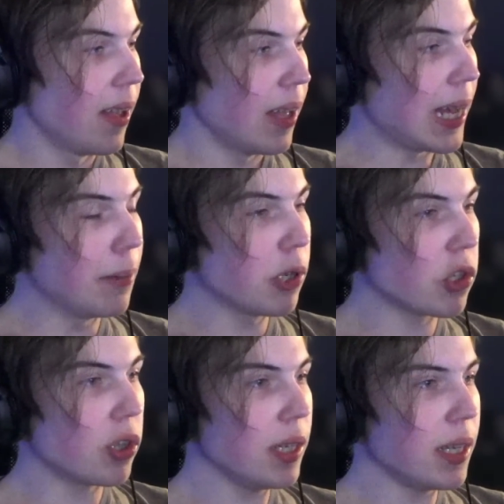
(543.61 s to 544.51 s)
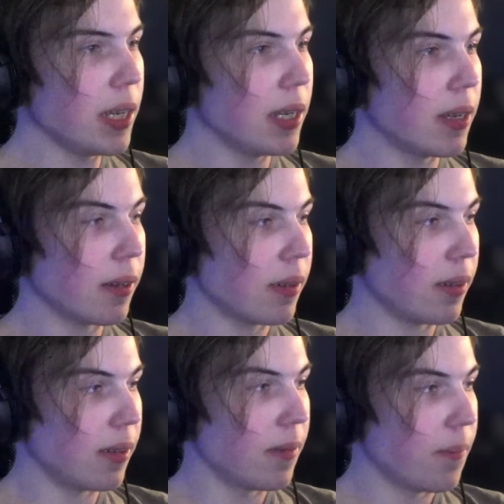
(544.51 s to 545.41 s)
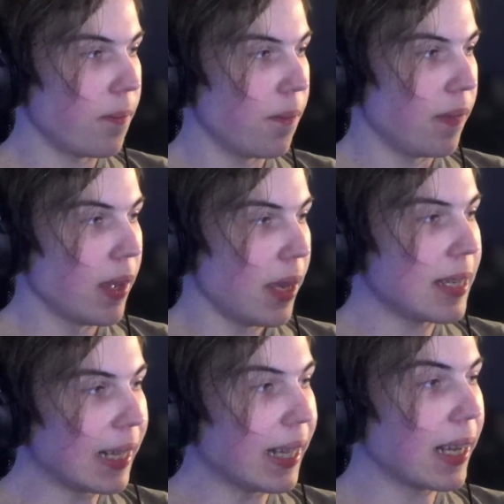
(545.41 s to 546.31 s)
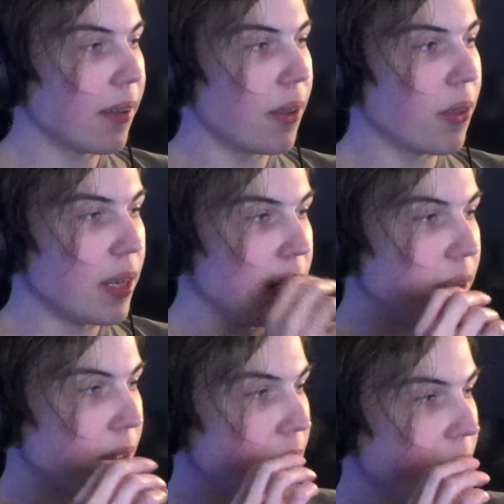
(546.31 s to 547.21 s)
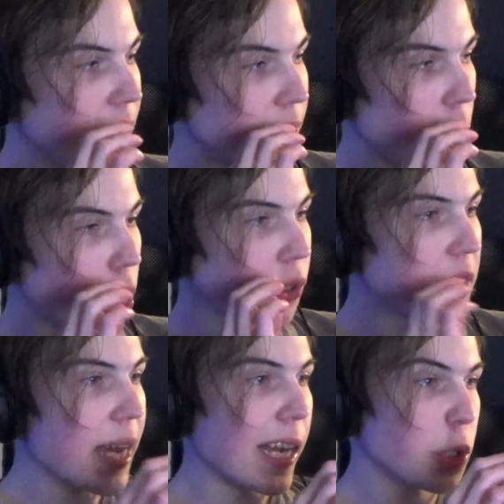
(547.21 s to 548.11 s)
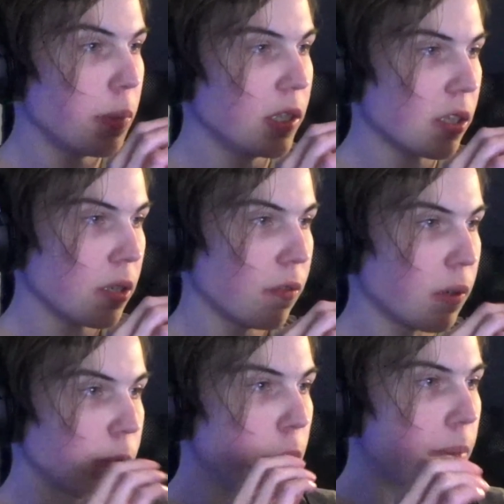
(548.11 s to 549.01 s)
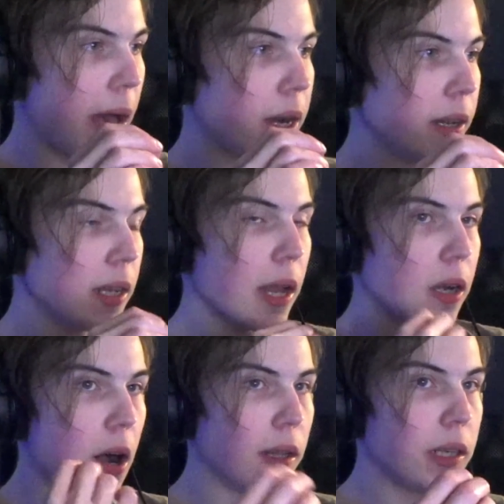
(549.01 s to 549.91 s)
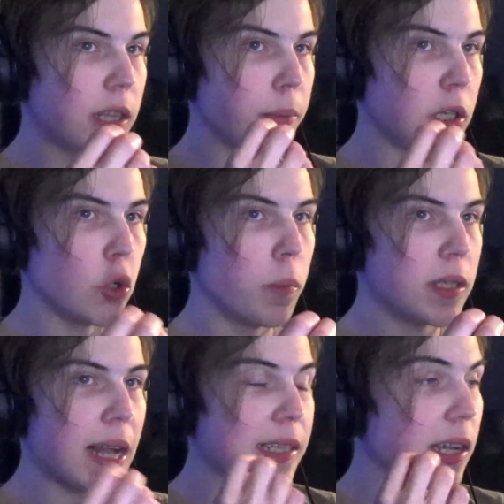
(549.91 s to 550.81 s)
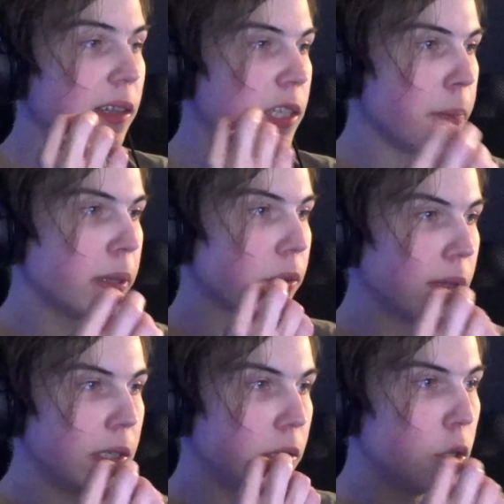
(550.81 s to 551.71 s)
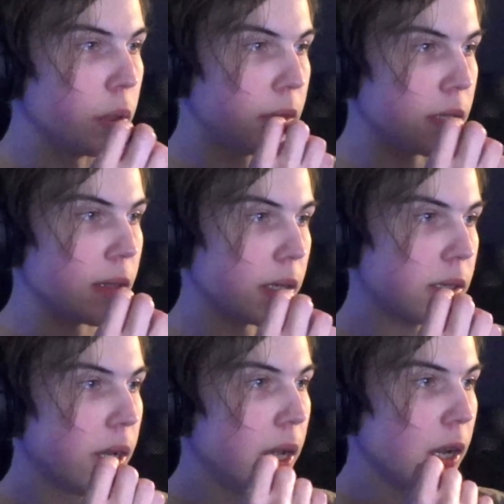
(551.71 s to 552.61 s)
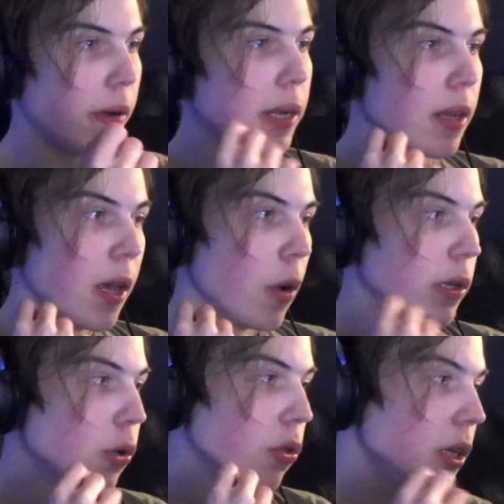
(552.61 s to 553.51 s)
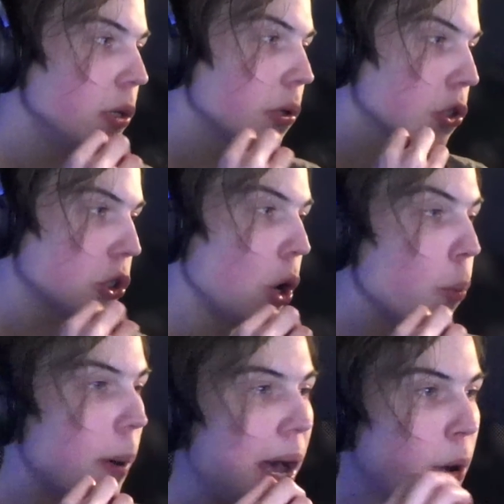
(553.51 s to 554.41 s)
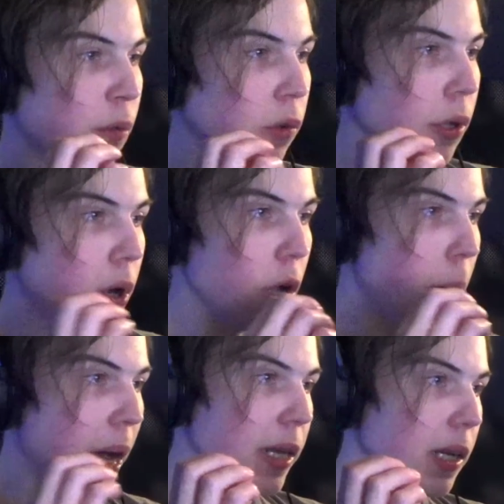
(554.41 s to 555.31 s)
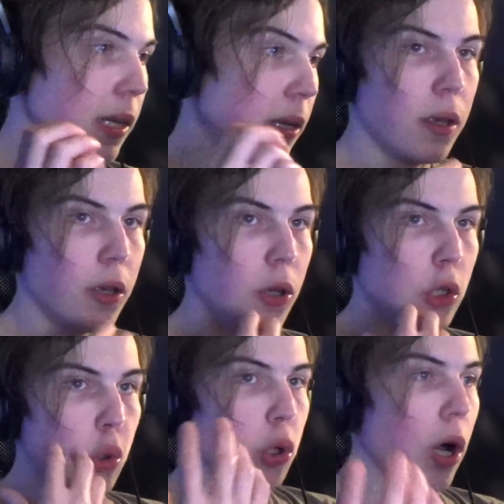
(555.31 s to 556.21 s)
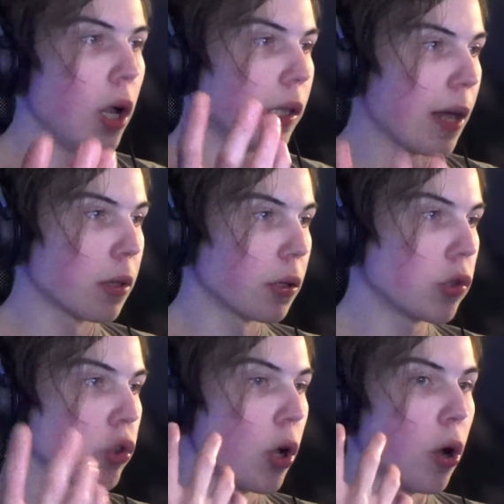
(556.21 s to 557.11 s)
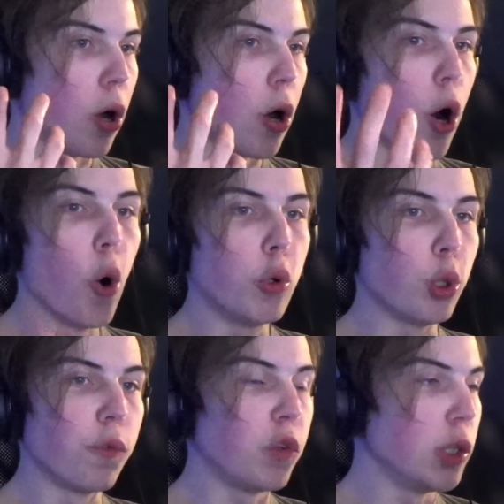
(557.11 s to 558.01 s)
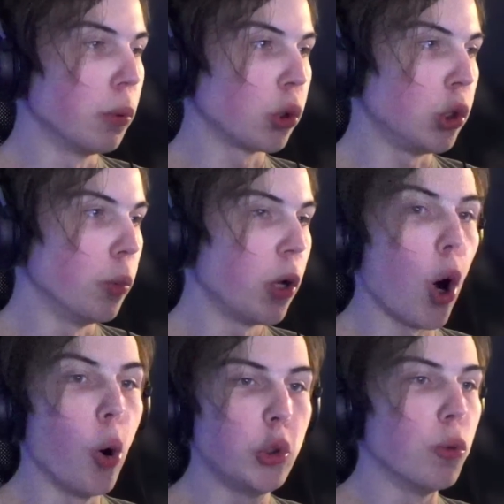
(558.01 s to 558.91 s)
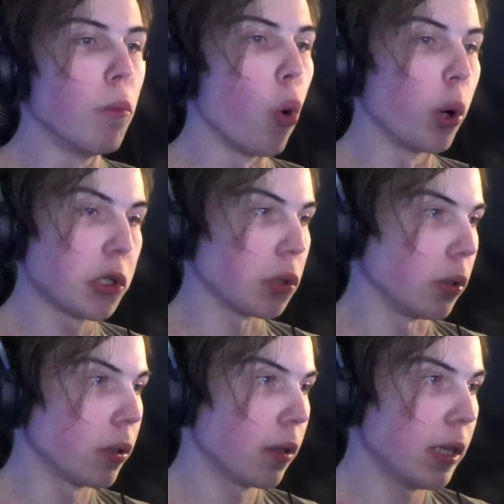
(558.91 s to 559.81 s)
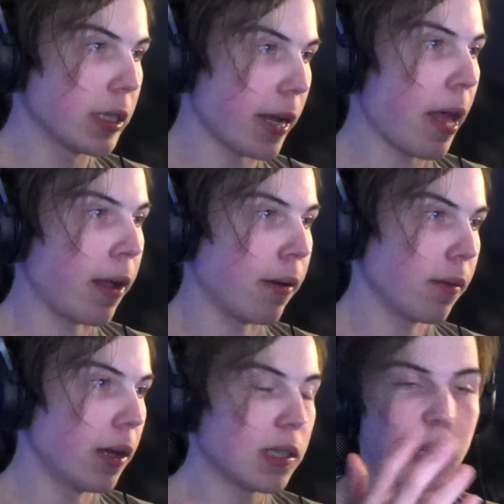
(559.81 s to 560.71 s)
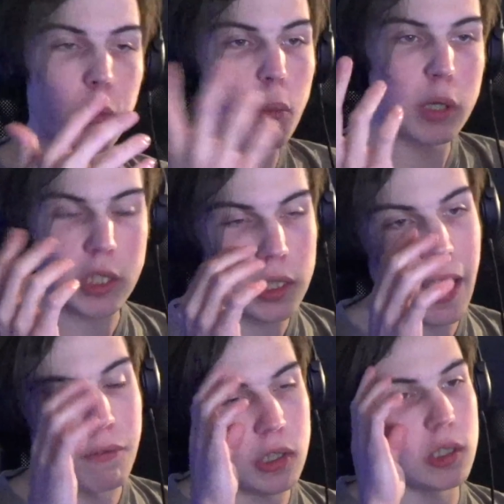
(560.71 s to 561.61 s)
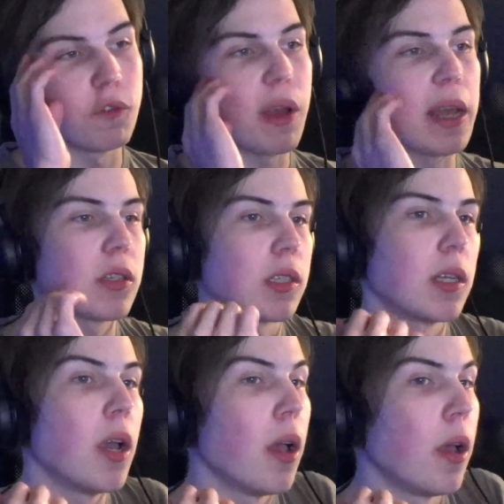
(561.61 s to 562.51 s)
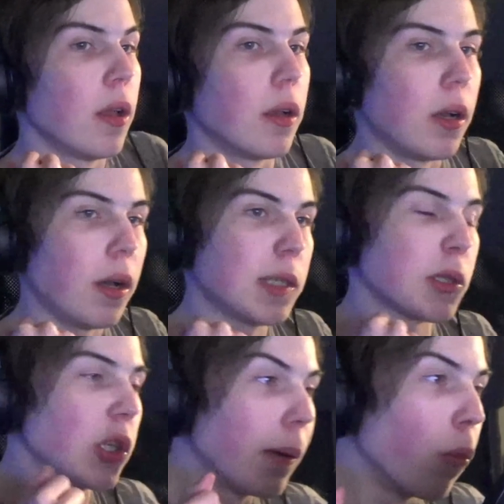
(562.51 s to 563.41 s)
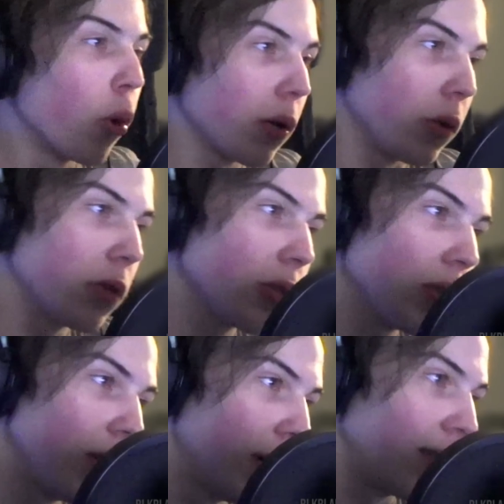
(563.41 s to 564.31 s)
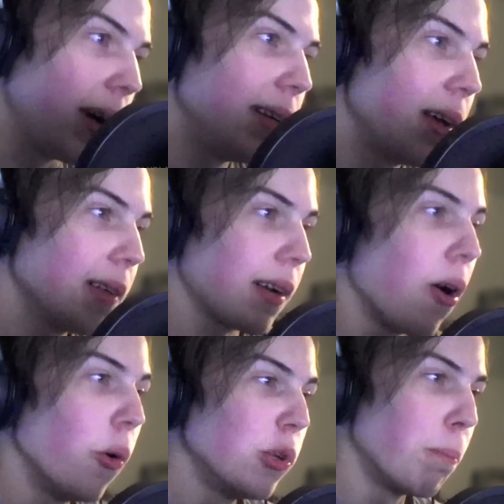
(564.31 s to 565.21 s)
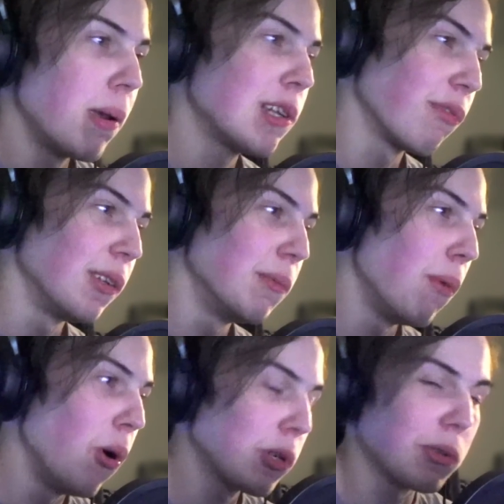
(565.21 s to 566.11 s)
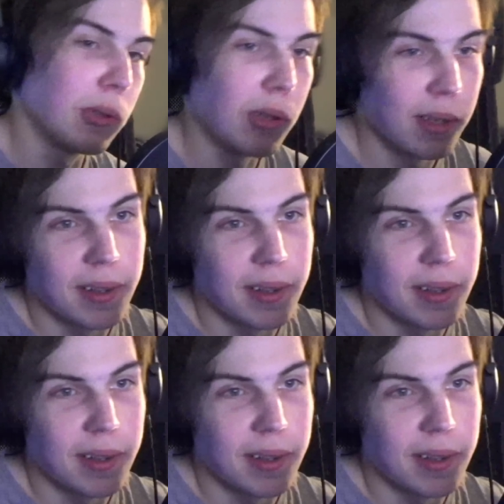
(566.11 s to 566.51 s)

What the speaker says: I'm just thinking... Yeah, like, the whole detachment from humanity and calling them humans, that's like the typical thing you do with these things, right? When you think you're so powerful and almighty, you call others... Oh, you feeble human. Oh, you mortal. Things like that, right? It's like what we see in every single fantasy. Especially like mortals, right? It's like, oh, you pitiful mortal.